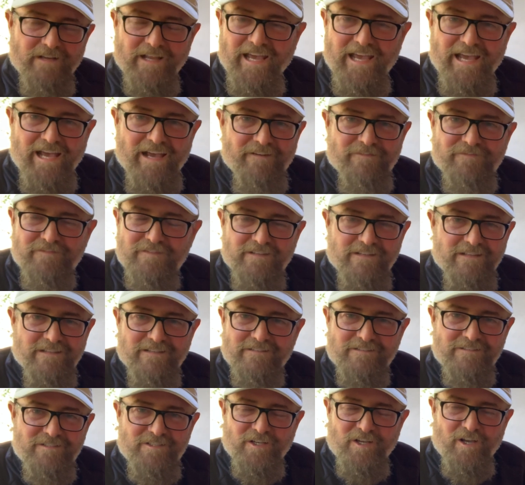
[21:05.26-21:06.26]
have
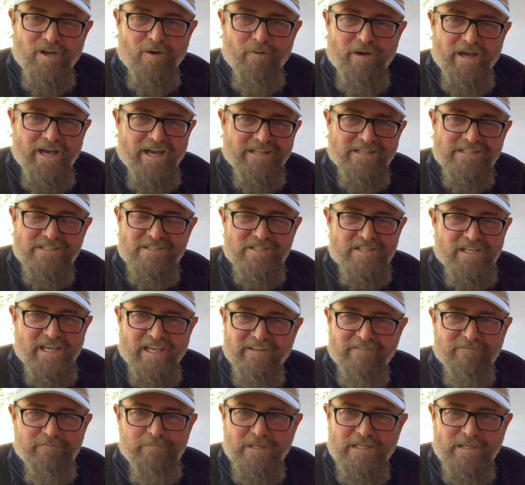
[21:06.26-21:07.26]
to go out and
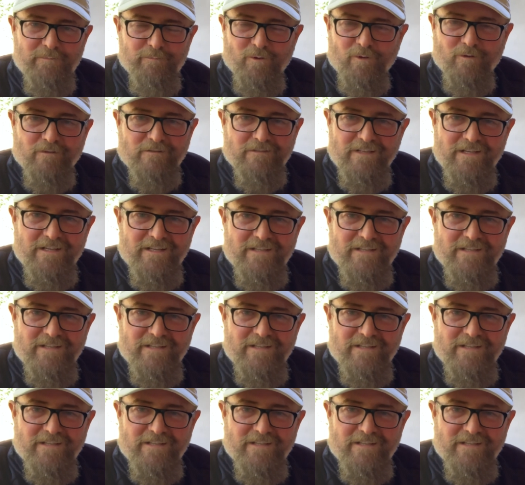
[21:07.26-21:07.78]
save people